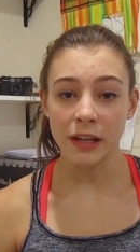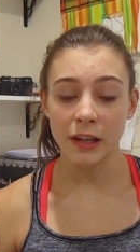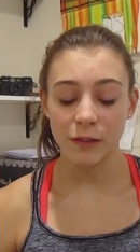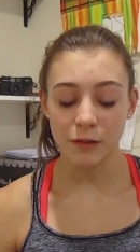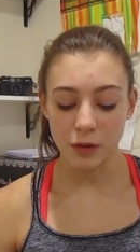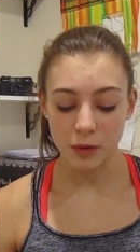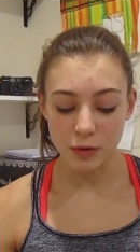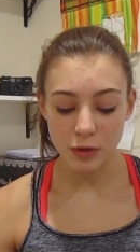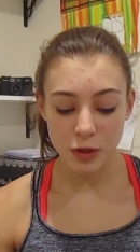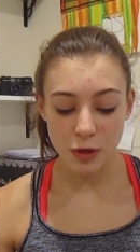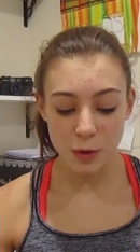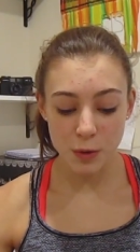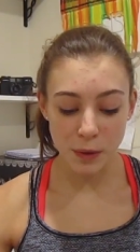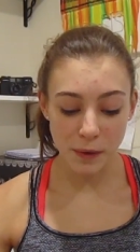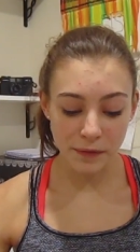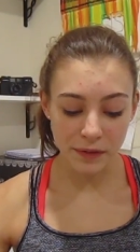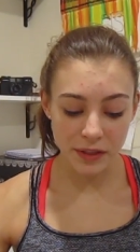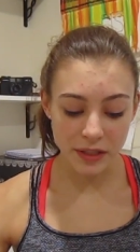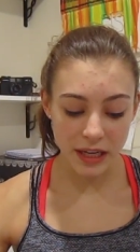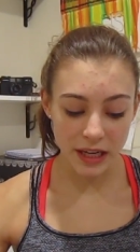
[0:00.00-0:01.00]
and if you do you
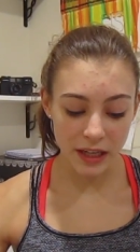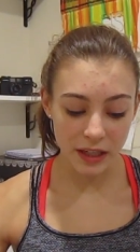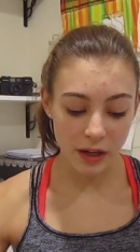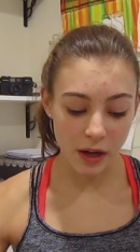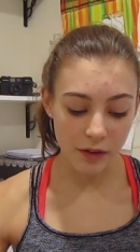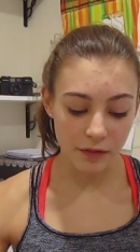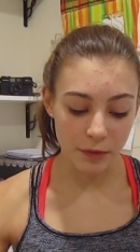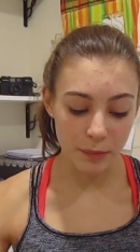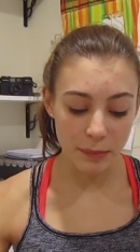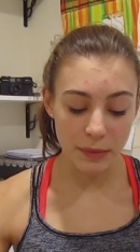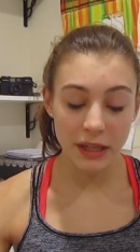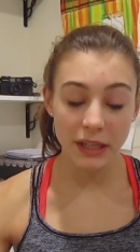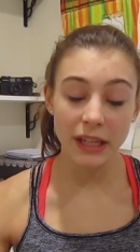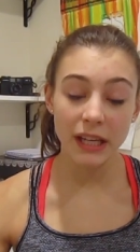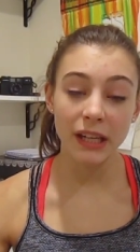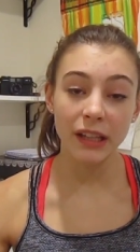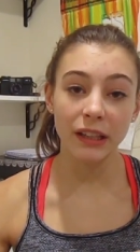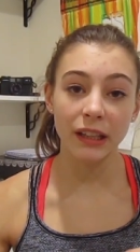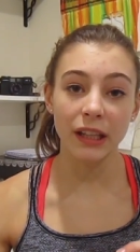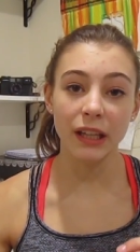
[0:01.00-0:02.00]
have to take it off
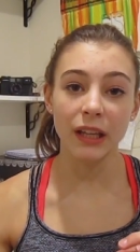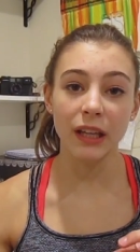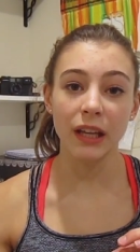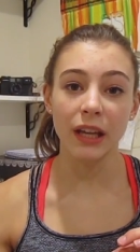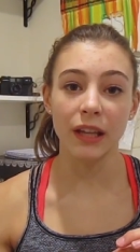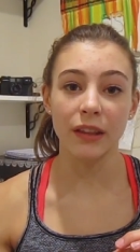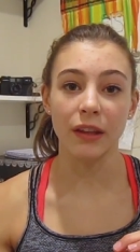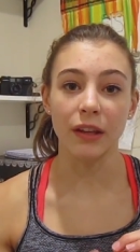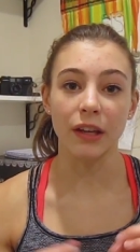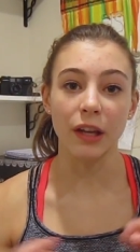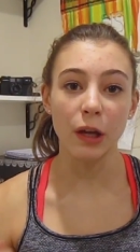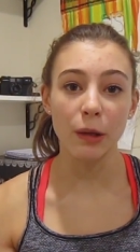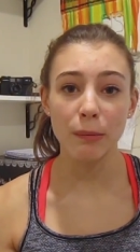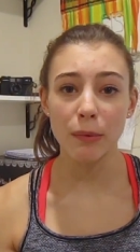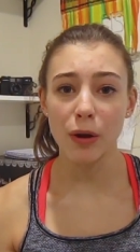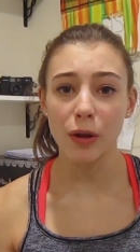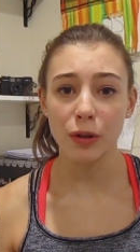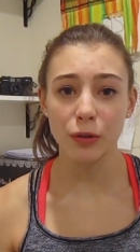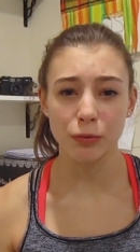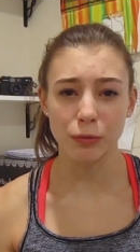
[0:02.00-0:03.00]
immediately and the nail
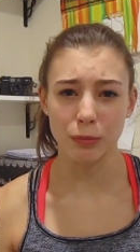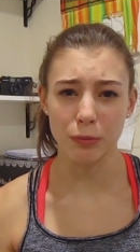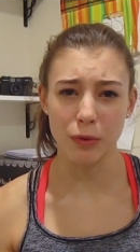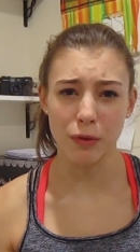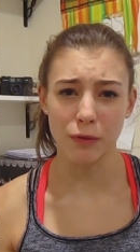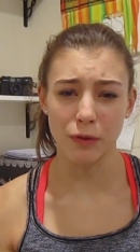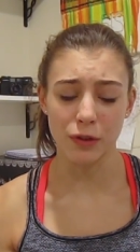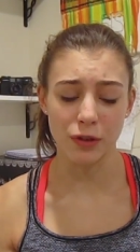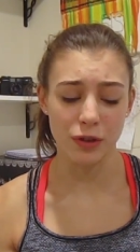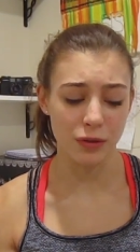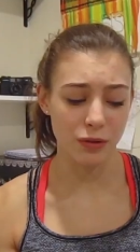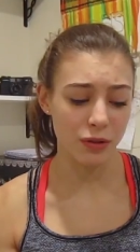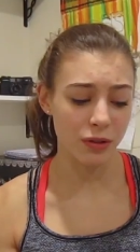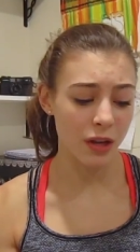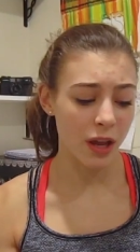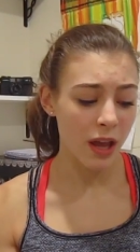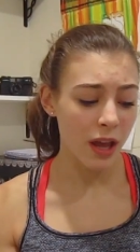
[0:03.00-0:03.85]
polish remover just